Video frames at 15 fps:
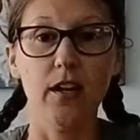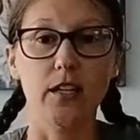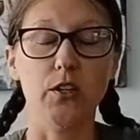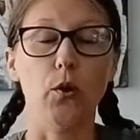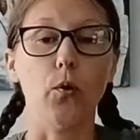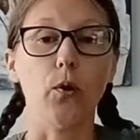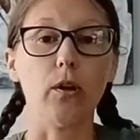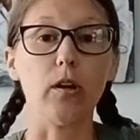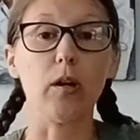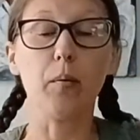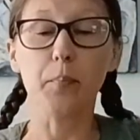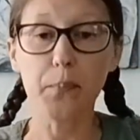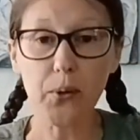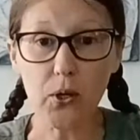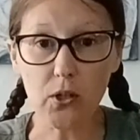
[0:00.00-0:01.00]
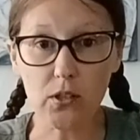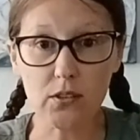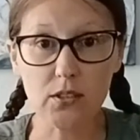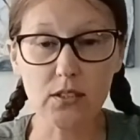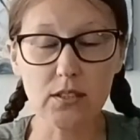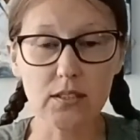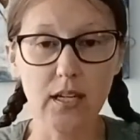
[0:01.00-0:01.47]
your
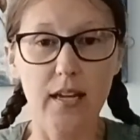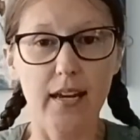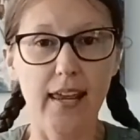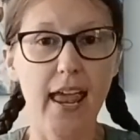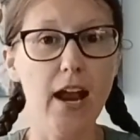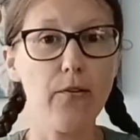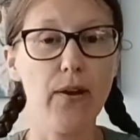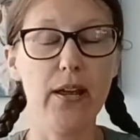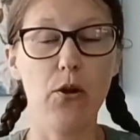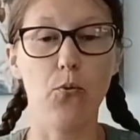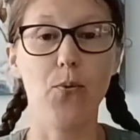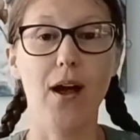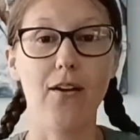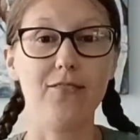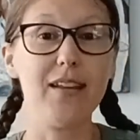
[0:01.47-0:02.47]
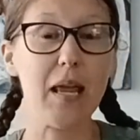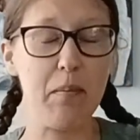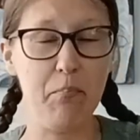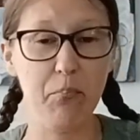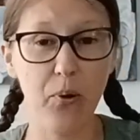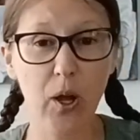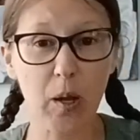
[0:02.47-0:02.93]
purse. Carry around a
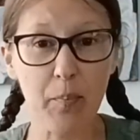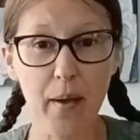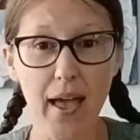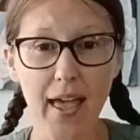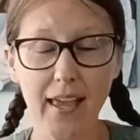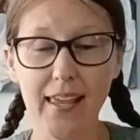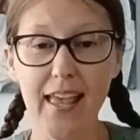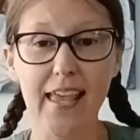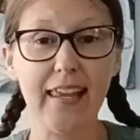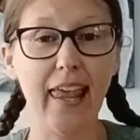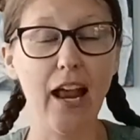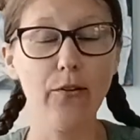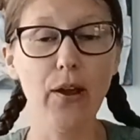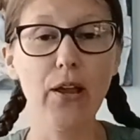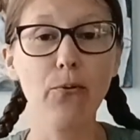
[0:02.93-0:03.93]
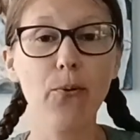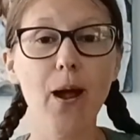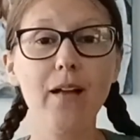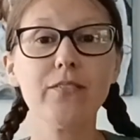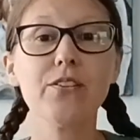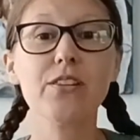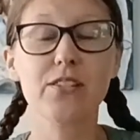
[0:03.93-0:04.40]
book bag, carry
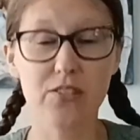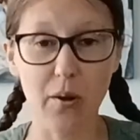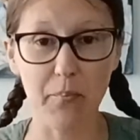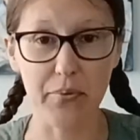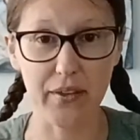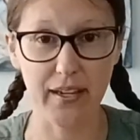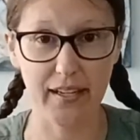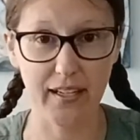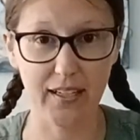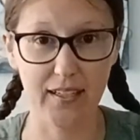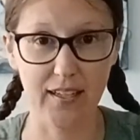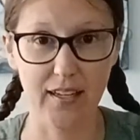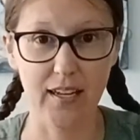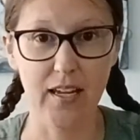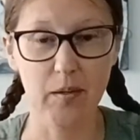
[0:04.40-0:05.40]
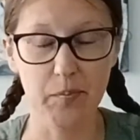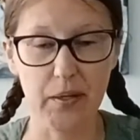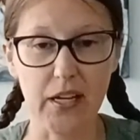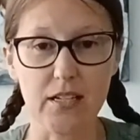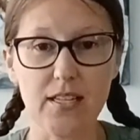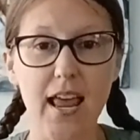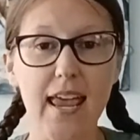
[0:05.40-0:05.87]
around something.
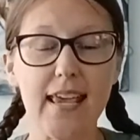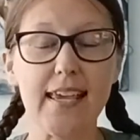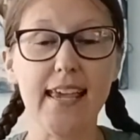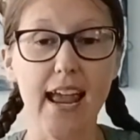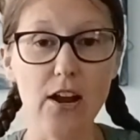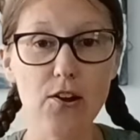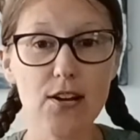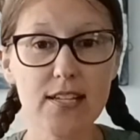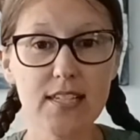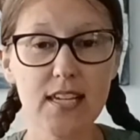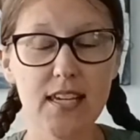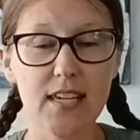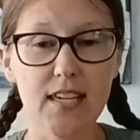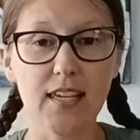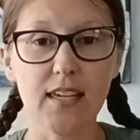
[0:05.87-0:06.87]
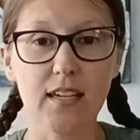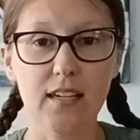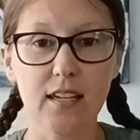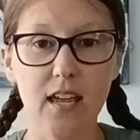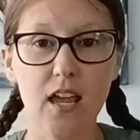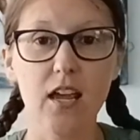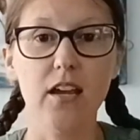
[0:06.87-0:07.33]
Because I guarantee
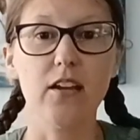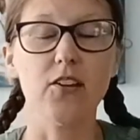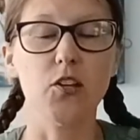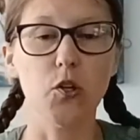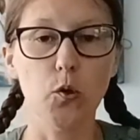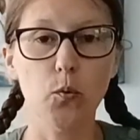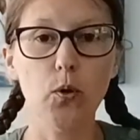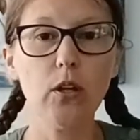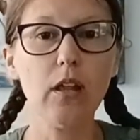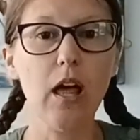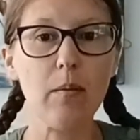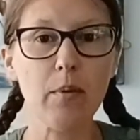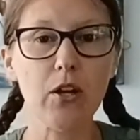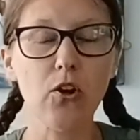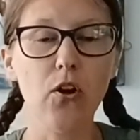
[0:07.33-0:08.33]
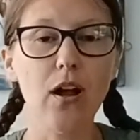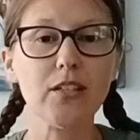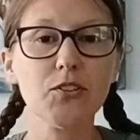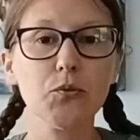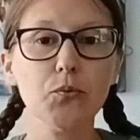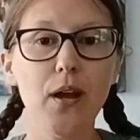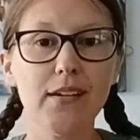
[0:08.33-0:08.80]
you will come
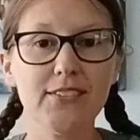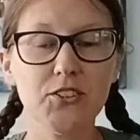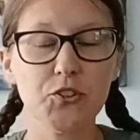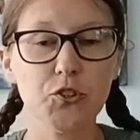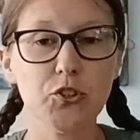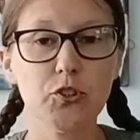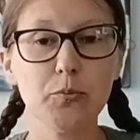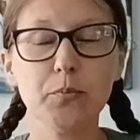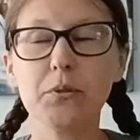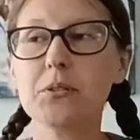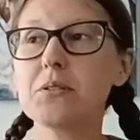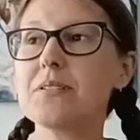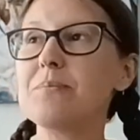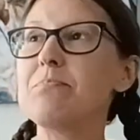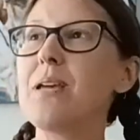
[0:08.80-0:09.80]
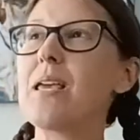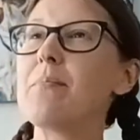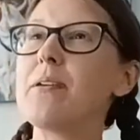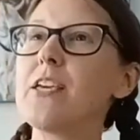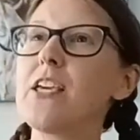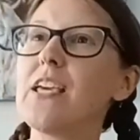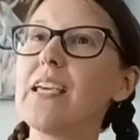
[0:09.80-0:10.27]
across restrooms
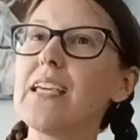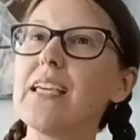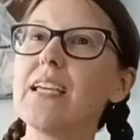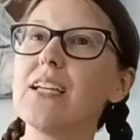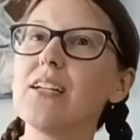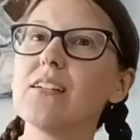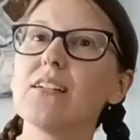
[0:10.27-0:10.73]
maybe,